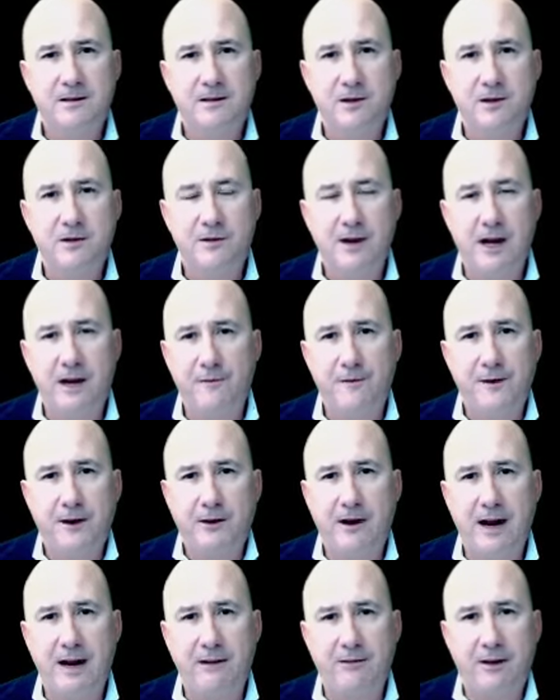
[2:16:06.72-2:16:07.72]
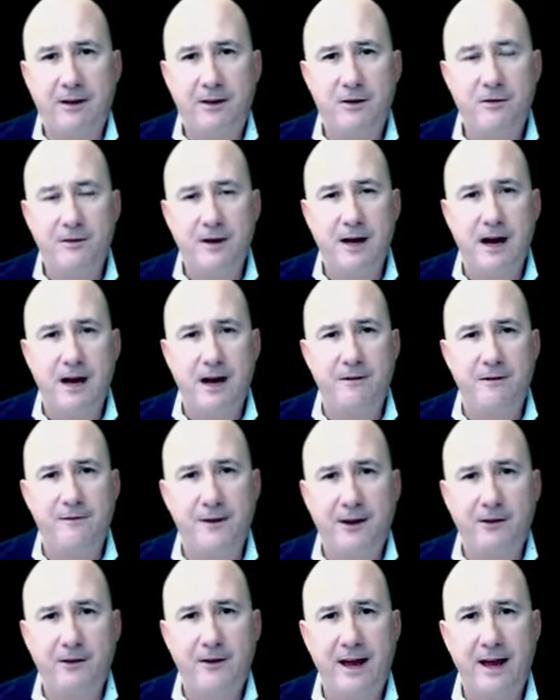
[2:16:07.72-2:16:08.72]
You've got to figure
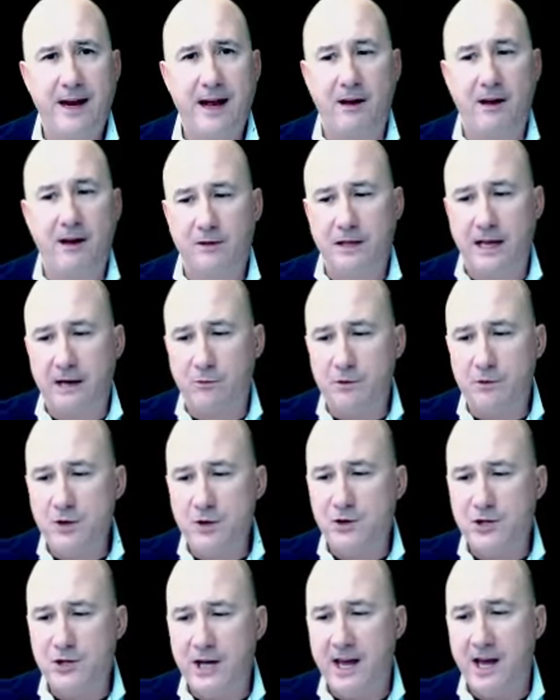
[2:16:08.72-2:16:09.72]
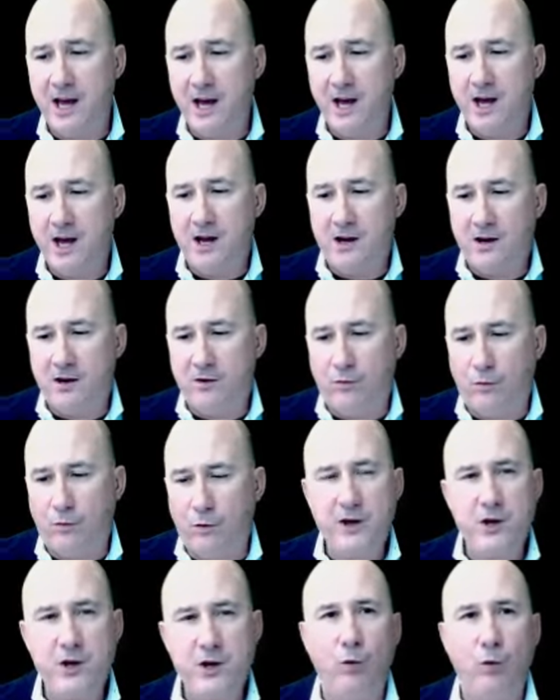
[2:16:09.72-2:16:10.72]
that out. Like when you say what
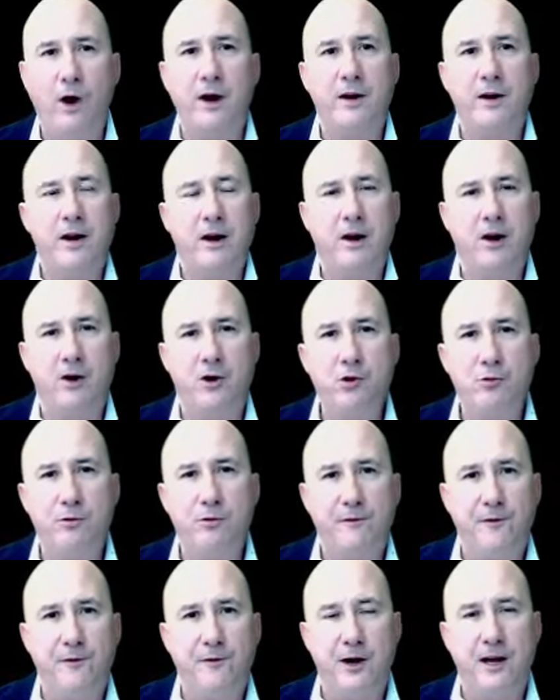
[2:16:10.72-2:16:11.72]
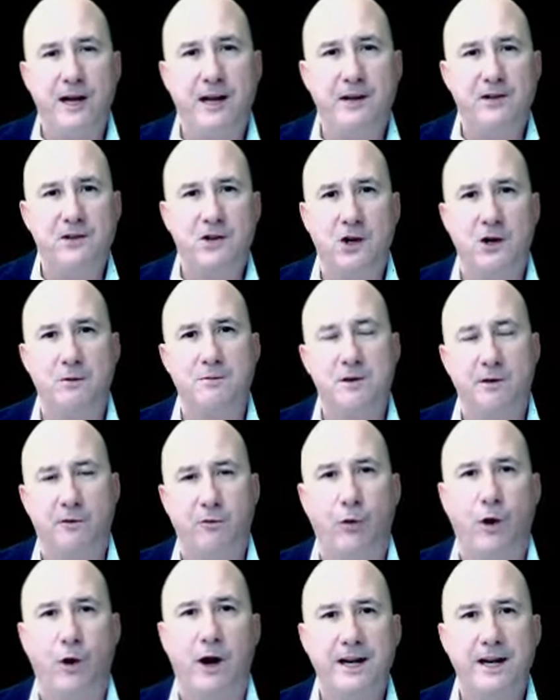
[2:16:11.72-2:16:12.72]
you want, are you referring in terms of
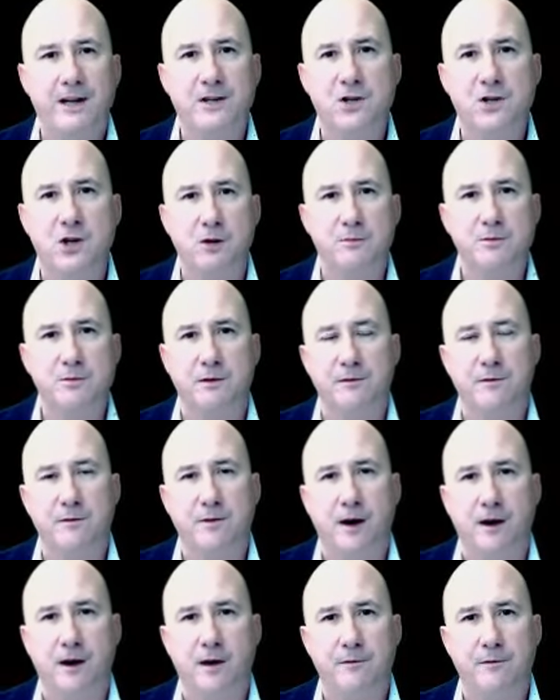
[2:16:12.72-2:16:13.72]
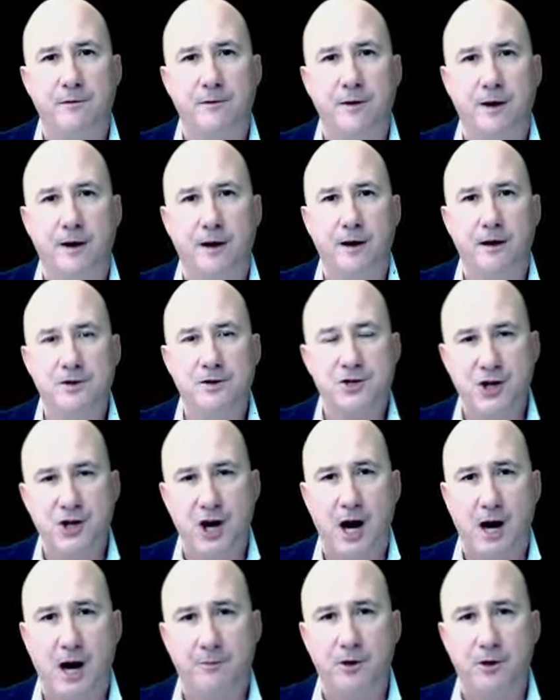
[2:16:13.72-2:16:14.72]
what? In terms of
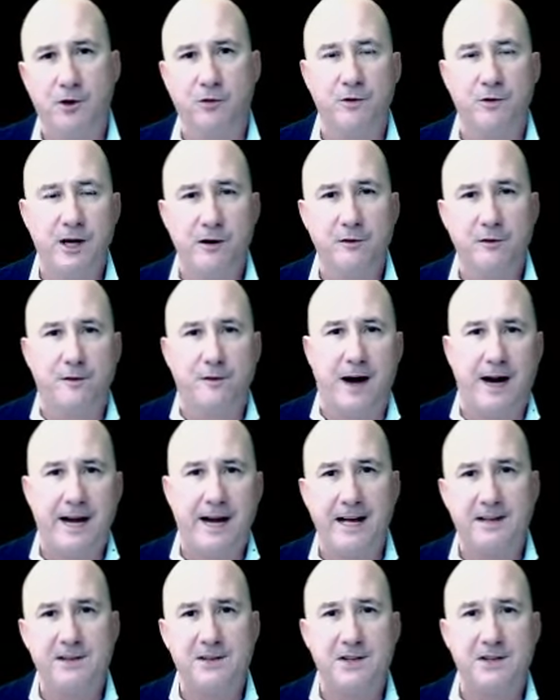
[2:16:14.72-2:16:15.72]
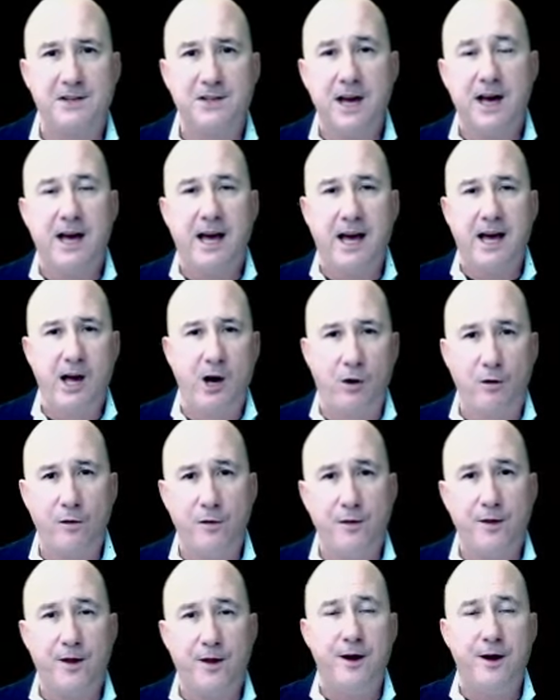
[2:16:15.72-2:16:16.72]
job, career, finances,
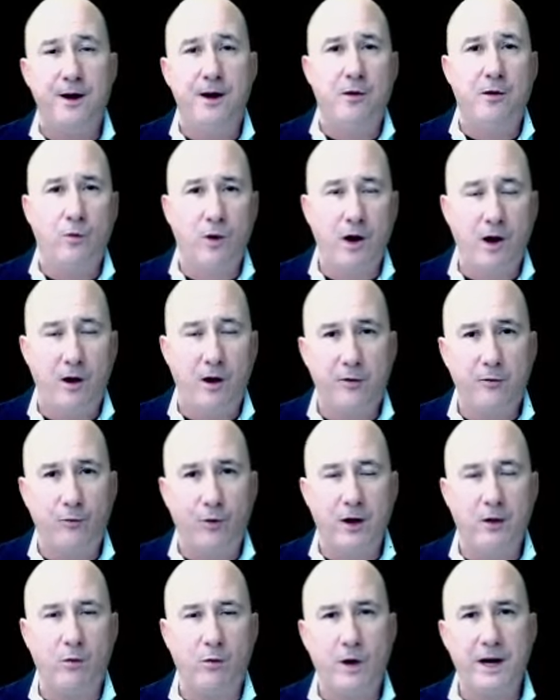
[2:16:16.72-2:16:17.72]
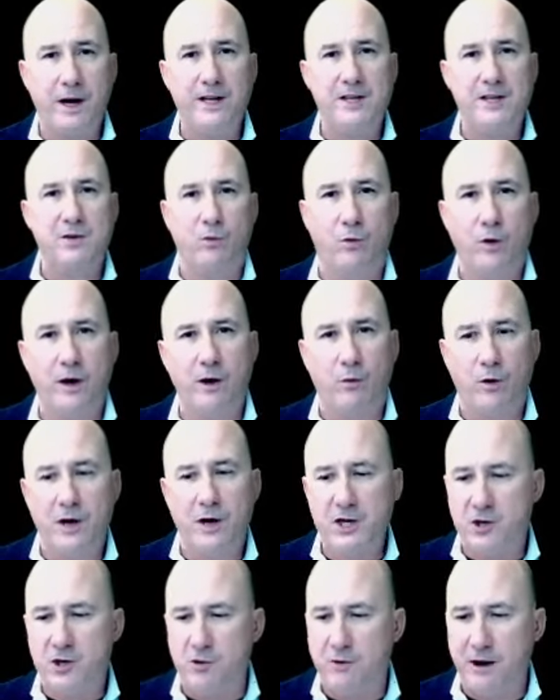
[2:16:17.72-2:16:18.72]
health, wealth? What is
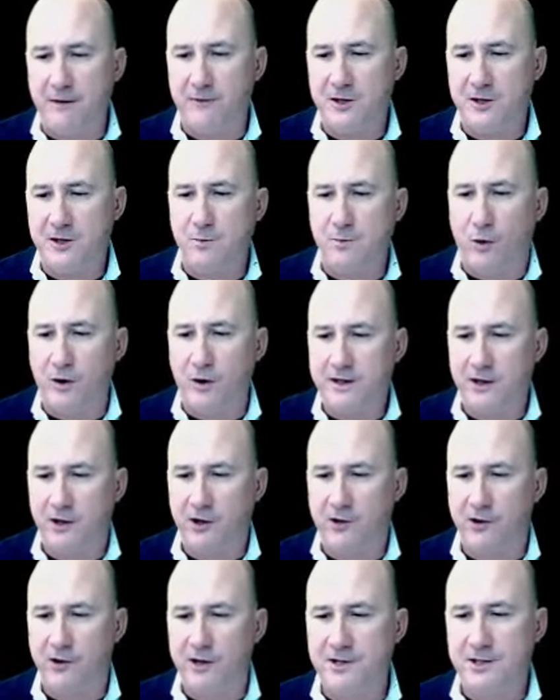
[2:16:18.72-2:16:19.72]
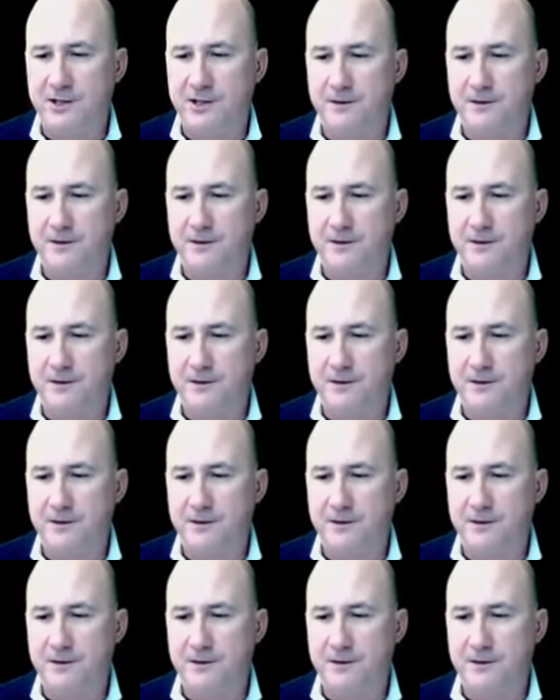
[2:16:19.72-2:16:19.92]
your reference point there, Chris?